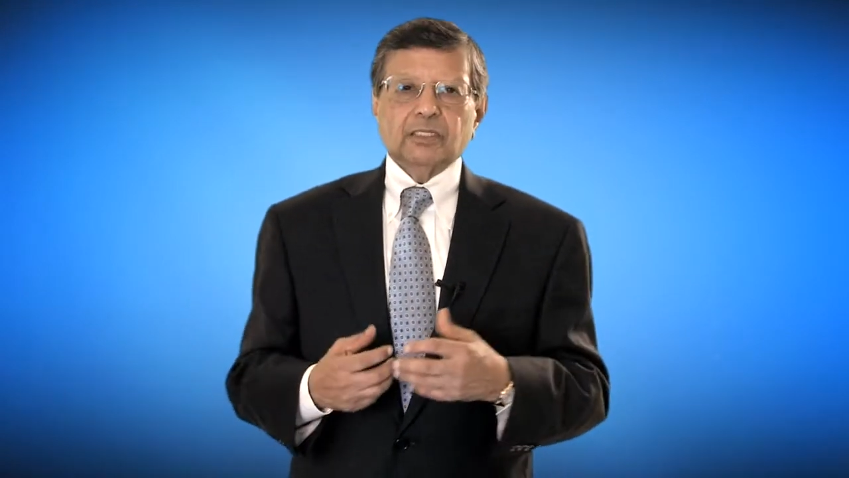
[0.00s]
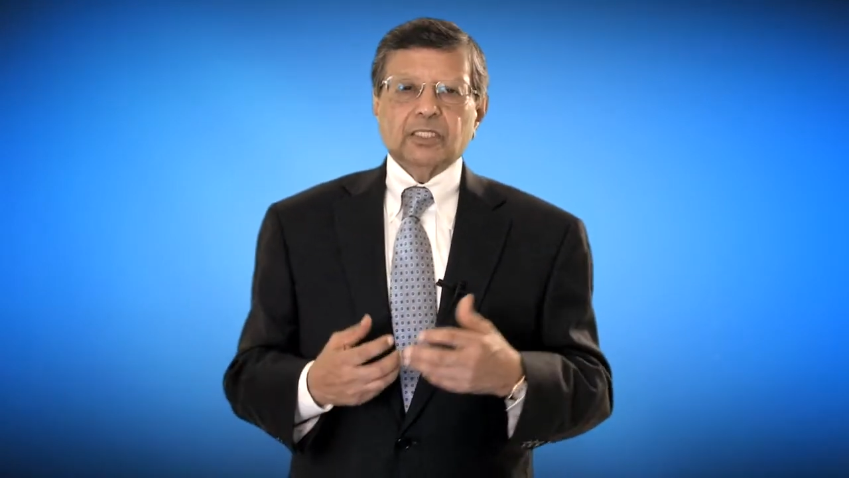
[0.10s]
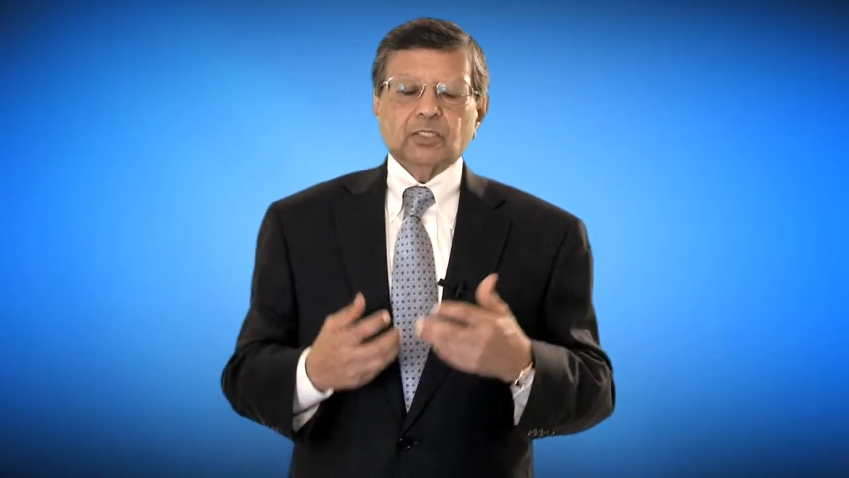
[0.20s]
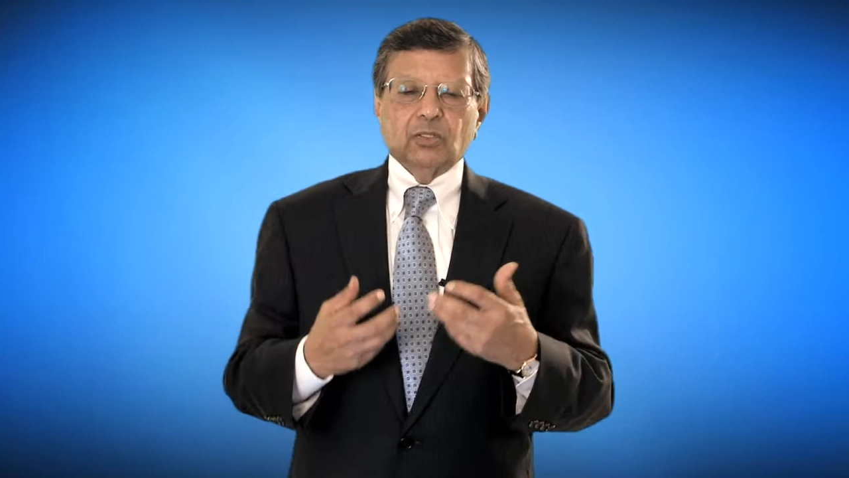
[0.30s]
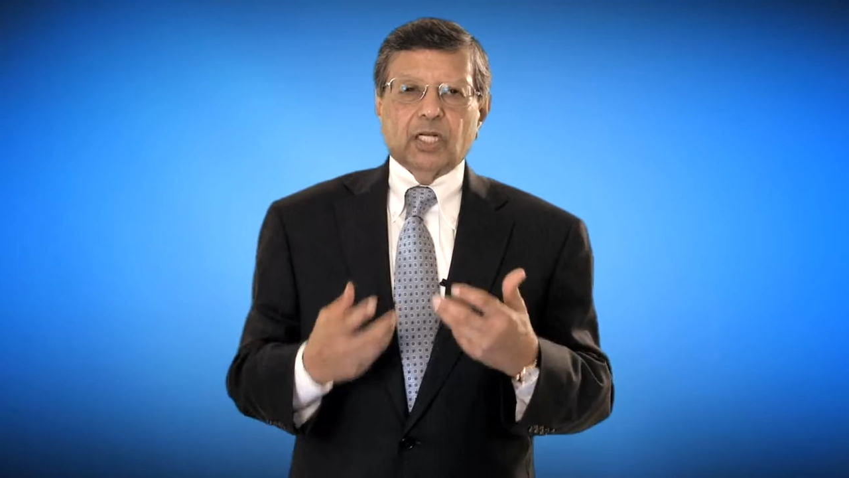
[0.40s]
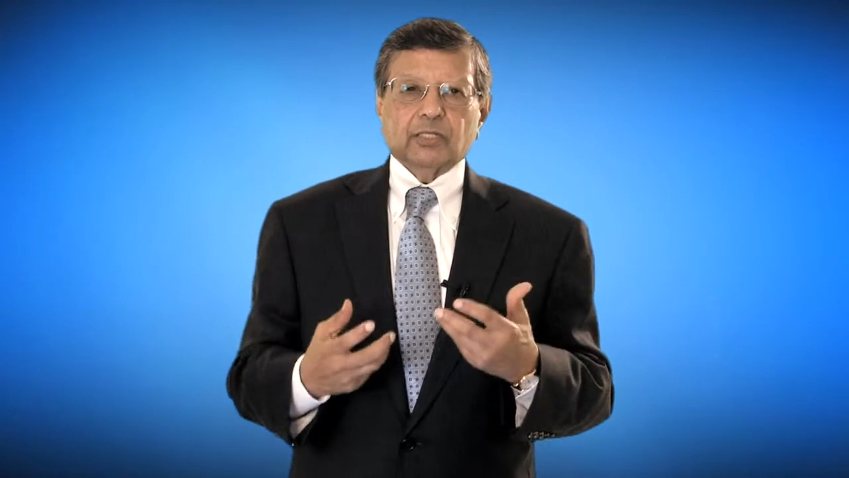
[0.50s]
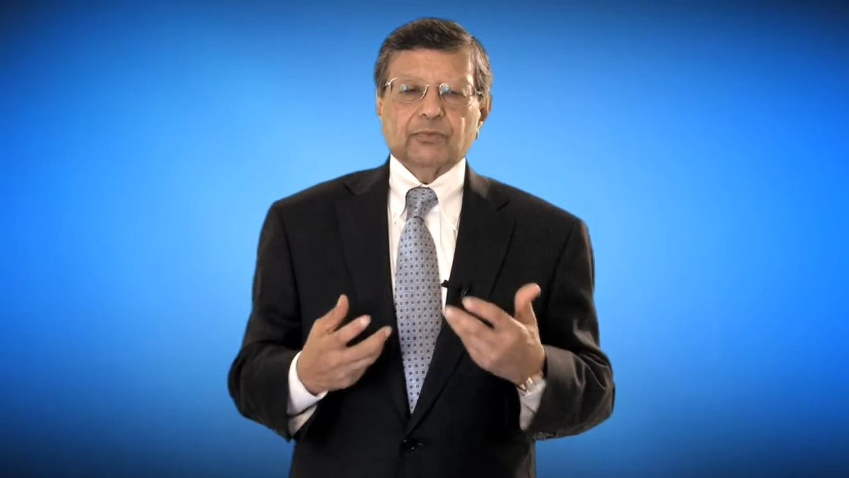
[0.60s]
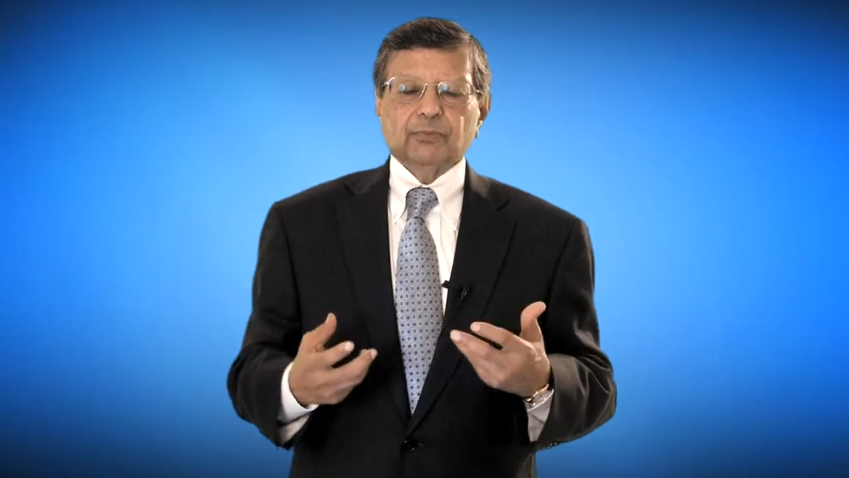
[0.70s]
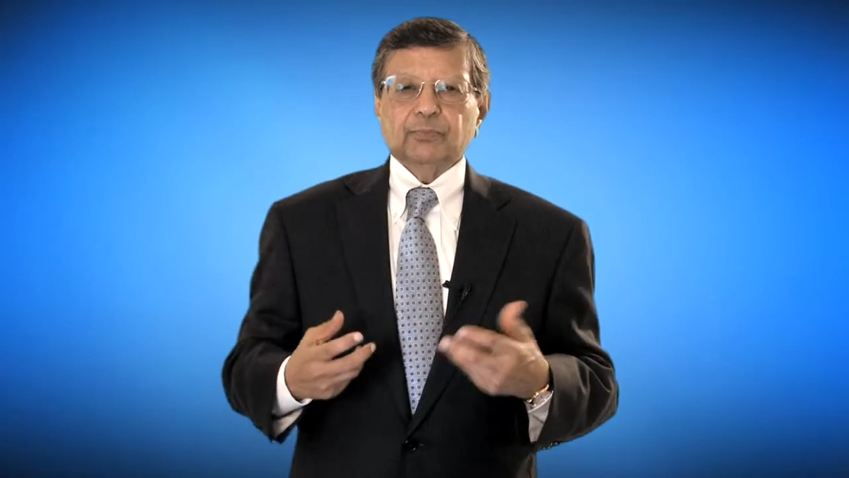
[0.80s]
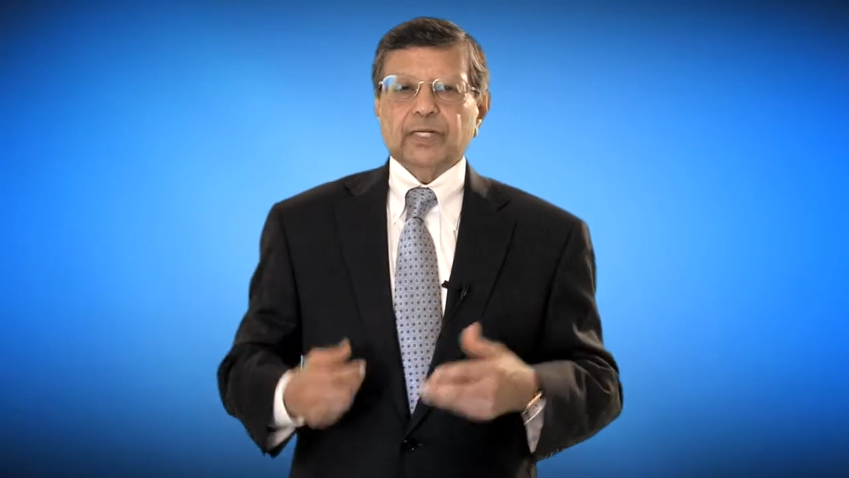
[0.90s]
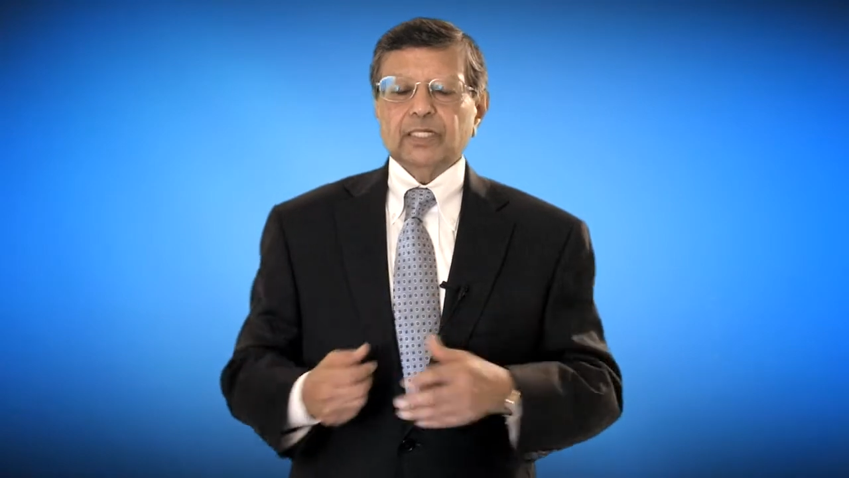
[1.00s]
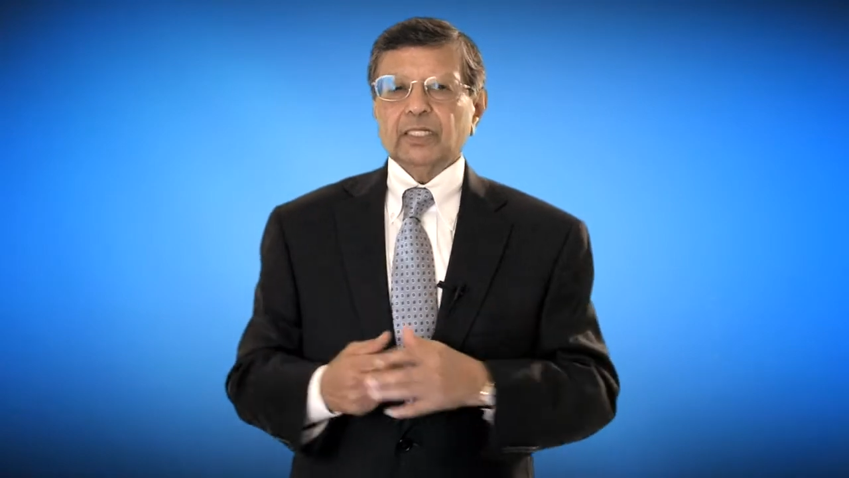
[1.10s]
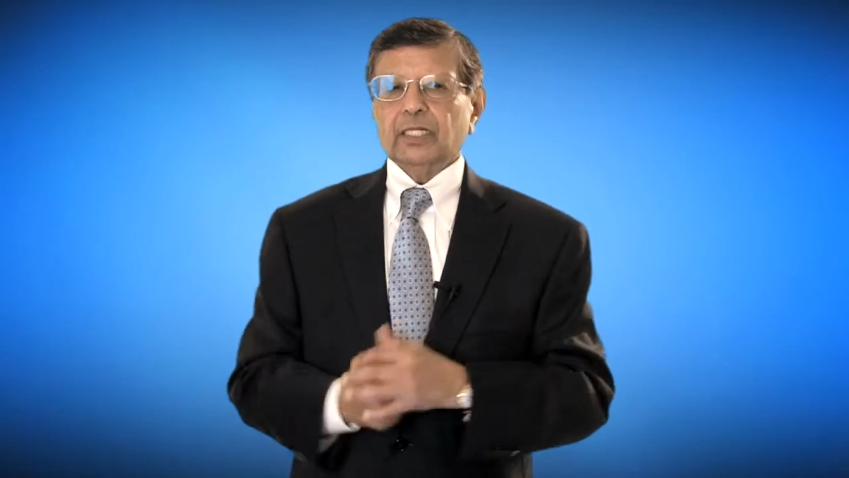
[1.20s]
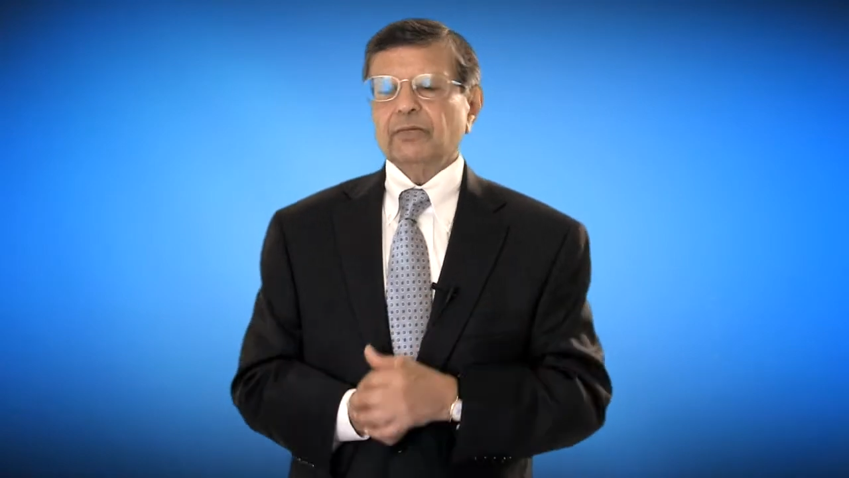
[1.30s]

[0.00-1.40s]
there's a lot of empirical